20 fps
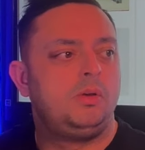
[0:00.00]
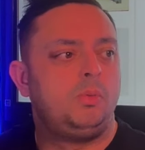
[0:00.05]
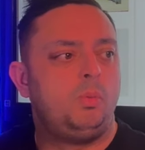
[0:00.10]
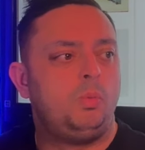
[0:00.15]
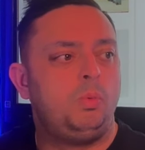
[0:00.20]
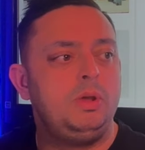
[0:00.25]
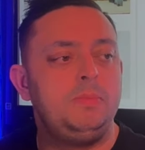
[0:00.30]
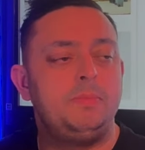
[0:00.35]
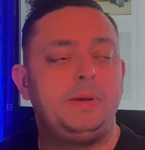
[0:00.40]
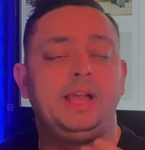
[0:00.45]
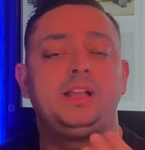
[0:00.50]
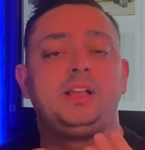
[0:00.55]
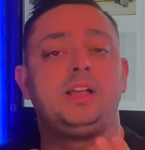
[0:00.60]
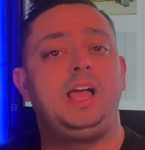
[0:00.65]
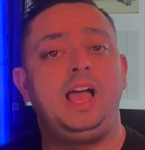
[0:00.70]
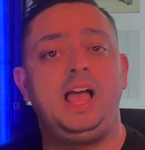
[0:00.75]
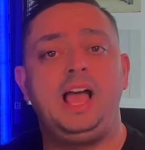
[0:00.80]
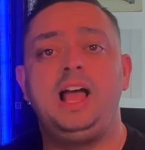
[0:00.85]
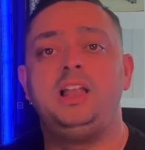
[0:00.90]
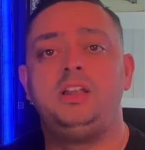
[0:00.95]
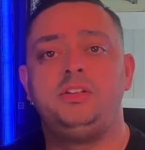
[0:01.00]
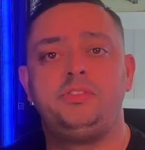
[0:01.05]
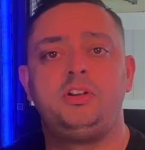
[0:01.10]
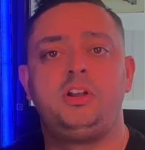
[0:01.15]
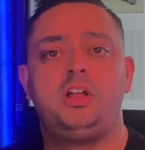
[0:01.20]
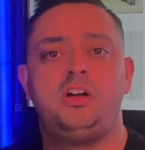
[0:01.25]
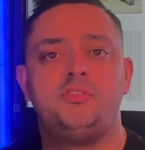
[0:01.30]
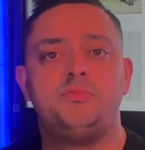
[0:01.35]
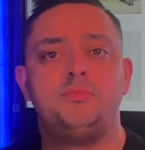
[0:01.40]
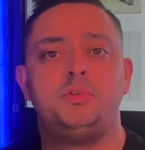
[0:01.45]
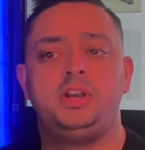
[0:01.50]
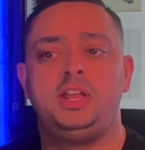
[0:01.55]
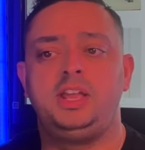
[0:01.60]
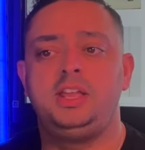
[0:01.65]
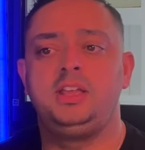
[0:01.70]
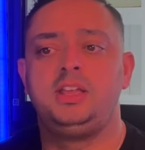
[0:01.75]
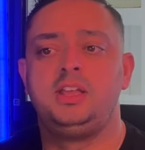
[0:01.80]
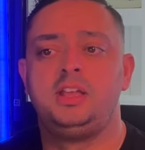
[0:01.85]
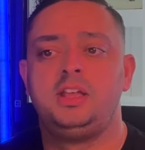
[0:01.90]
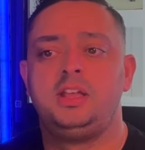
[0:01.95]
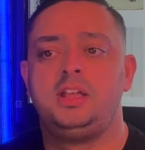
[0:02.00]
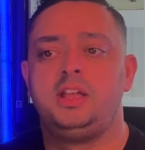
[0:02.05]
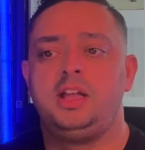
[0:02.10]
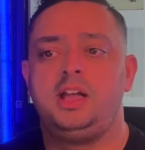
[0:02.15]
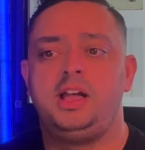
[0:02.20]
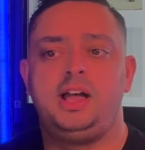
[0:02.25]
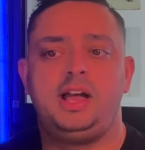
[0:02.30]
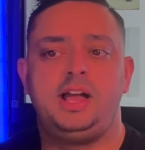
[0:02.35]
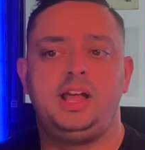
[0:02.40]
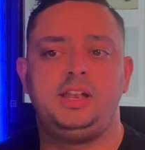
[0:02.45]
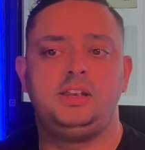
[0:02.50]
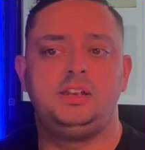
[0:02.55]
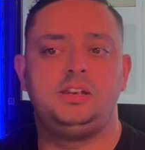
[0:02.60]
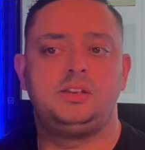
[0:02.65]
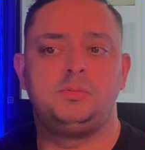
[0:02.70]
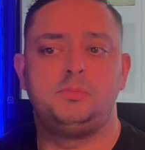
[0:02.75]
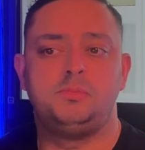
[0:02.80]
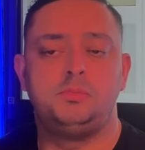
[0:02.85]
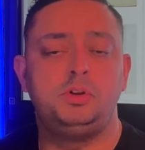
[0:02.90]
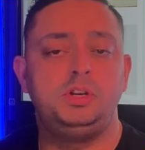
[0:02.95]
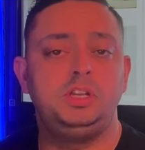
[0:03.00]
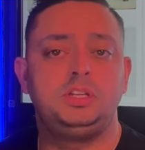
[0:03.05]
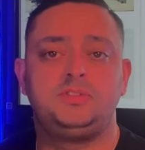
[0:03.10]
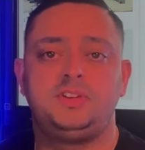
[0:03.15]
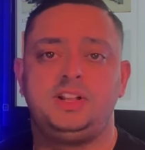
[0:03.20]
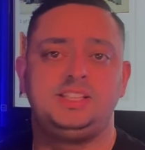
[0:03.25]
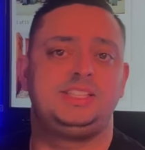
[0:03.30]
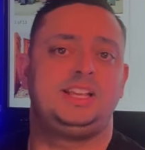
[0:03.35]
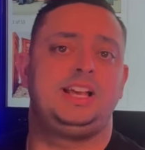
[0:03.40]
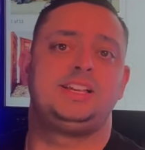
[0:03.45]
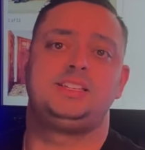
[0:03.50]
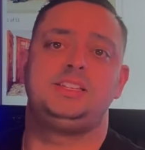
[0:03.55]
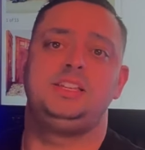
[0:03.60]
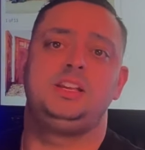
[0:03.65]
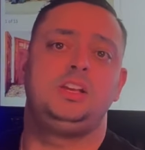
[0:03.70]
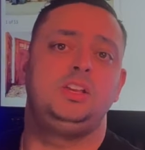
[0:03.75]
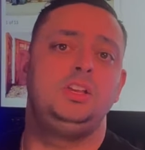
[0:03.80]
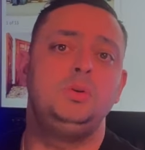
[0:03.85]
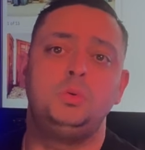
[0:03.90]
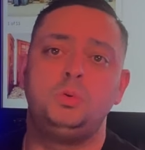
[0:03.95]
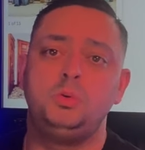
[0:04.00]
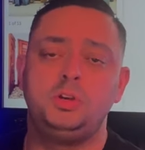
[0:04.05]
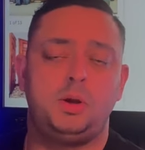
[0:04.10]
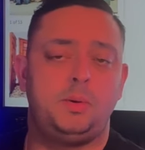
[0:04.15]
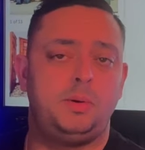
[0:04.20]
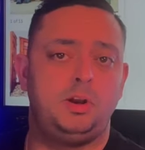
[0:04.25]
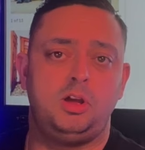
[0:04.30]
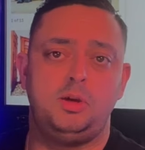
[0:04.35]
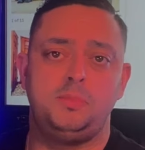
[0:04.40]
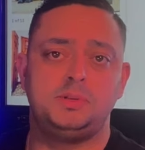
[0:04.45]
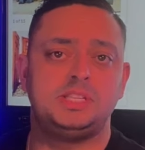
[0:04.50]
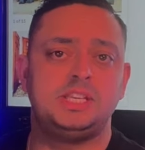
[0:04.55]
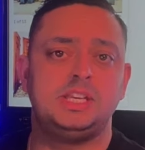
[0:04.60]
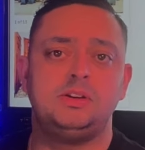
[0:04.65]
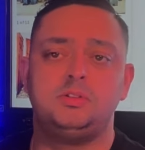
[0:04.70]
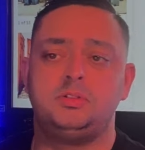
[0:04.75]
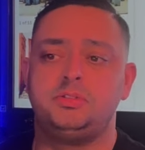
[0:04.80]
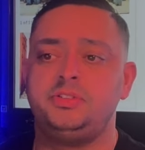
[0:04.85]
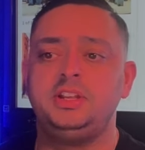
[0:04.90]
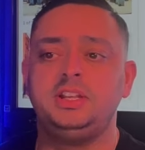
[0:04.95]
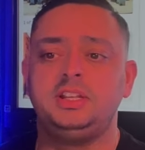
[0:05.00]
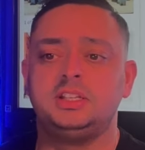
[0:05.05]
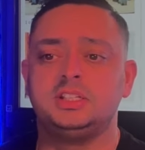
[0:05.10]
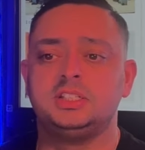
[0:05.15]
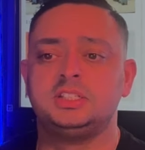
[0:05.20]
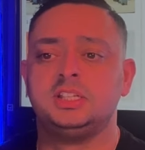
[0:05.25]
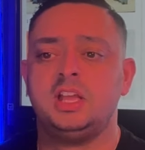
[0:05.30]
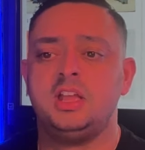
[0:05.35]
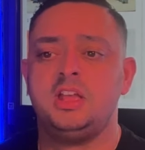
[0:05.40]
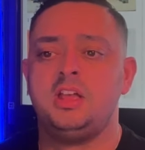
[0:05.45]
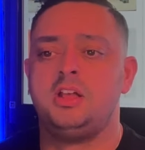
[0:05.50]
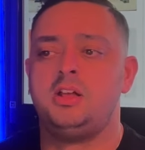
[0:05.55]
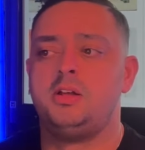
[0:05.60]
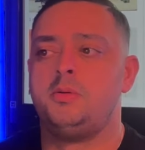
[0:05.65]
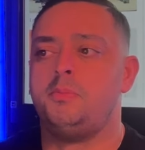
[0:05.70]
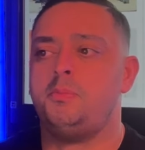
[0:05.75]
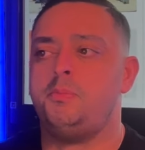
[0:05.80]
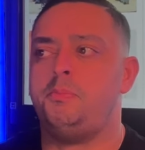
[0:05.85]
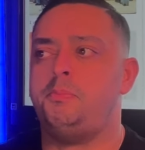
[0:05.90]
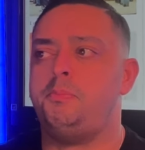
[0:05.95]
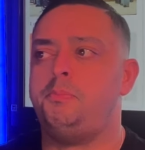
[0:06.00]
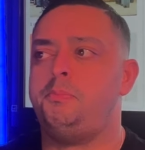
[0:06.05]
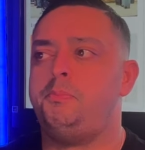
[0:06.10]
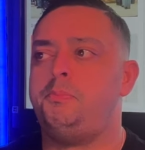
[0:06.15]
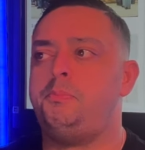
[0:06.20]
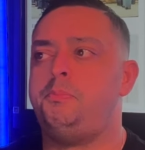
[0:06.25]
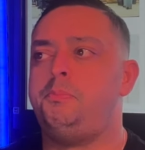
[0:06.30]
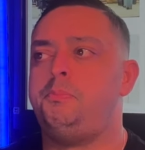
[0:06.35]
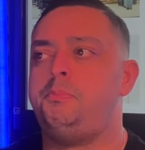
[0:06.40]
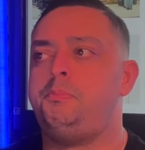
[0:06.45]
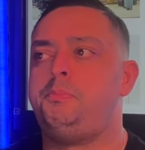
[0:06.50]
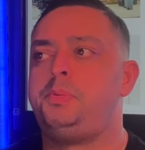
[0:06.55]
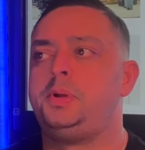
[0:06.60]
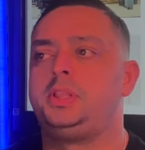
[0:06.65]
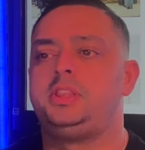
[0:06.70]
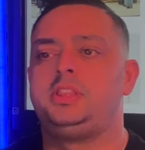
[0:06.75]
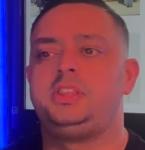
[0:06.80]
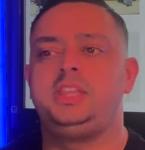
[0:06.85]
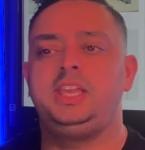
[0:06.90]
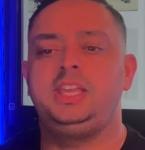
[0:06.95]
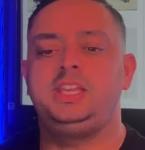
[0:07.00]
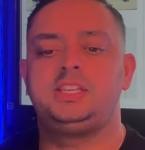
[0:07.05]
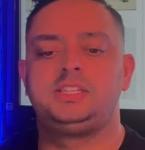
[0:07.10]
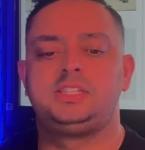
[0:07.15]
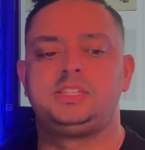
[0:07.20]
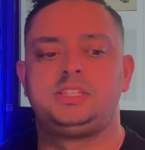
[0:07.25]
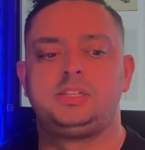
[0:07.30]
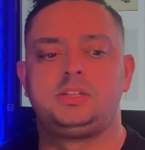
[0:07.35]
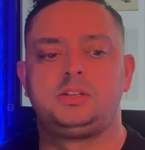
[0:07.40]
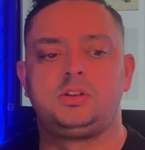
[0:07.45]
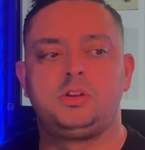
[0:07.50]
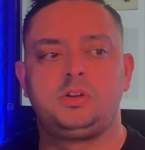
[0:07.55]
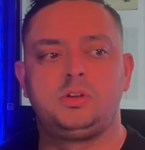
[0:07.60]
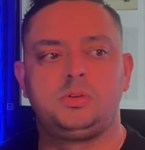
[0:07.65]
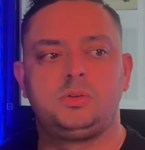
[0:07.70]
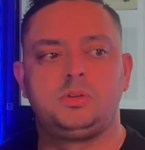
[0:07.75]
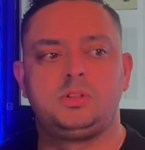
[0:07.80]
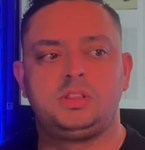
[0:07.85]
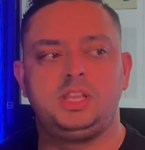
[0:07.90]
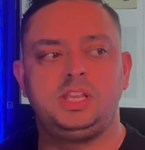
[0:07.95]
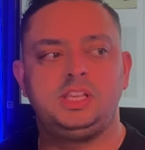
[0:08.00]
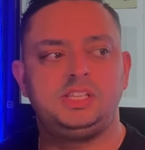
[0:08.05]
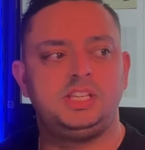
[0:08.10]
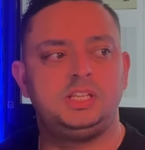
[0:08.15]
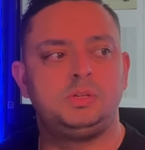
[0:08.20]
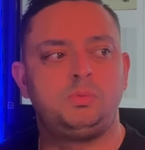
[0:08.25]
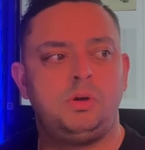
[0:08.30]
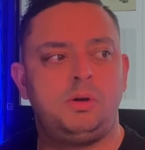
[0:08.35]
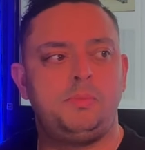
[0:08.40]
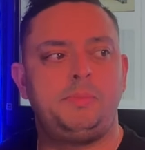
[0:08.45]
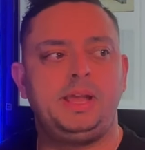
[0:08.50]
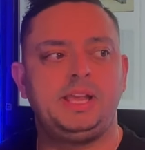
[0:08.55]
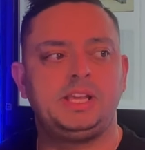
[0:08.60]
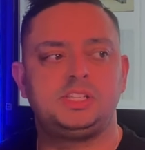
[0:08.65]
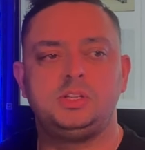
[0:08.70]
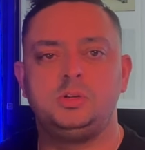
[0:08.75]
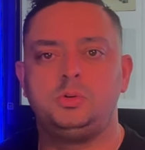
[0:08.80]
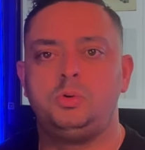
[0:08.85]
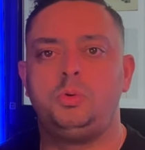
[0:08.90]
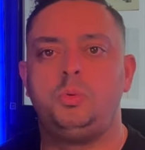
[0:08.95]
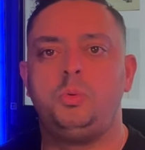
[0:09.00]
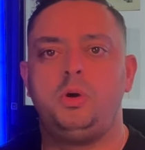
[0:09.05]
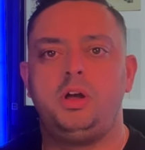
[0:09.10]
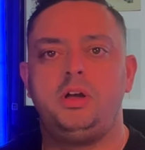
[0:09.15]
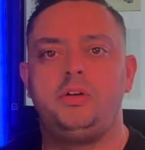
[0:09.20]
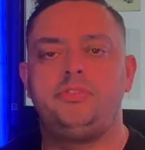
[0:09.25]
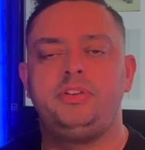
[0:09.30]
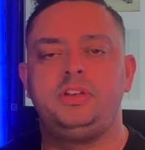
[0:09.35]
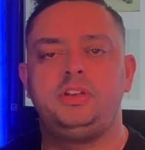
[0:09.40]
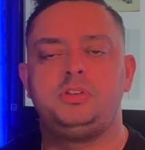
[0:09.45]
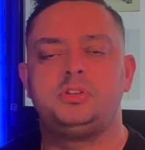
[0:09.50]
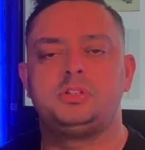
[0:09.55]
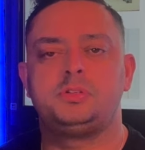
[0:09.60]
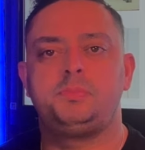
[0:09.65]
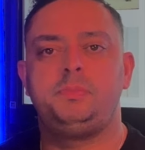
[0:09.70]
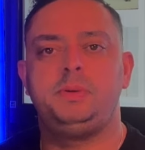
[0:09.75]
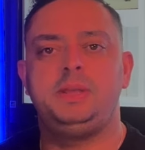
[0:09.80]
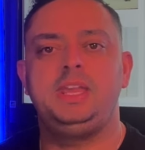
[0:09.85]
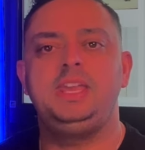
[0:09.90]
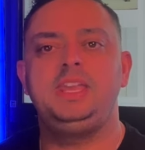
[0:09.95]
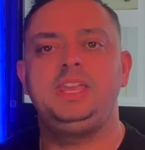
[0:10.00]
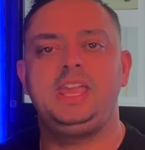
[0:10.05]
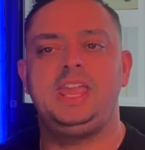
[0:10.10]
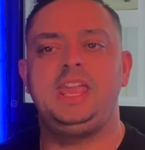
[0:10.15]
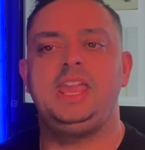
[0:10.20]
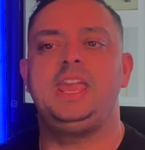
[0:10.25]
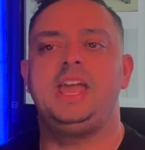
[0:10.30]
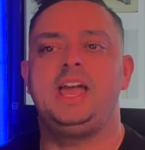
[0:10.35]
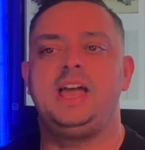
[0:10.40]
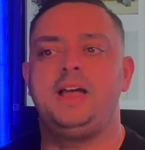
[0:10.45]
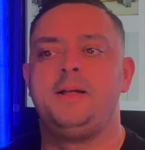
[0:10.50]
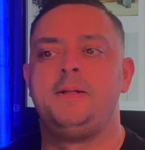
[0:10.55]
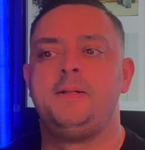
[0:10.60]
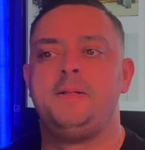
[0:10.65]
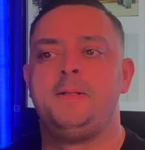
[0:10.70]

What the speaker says: we make a hell of a lot of money, and money's fantastic, and you all know I like material things, but this is what makes it all worth it, just being here,